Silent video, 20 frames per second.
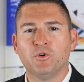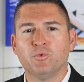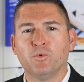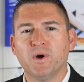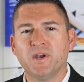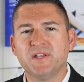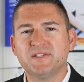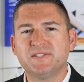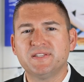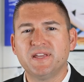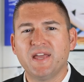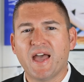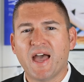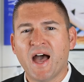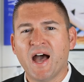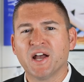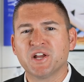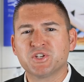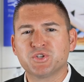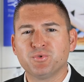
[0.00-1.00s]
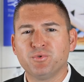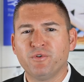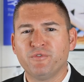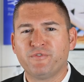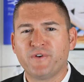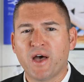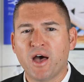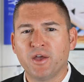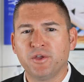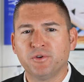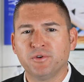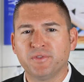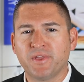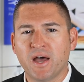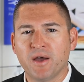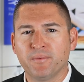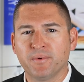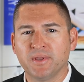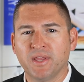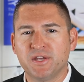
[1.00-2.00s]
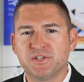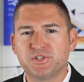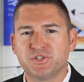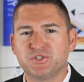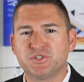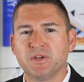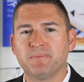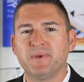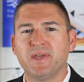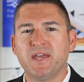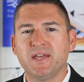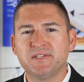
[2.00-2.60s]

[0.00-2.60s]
What is the actual value of that relationship?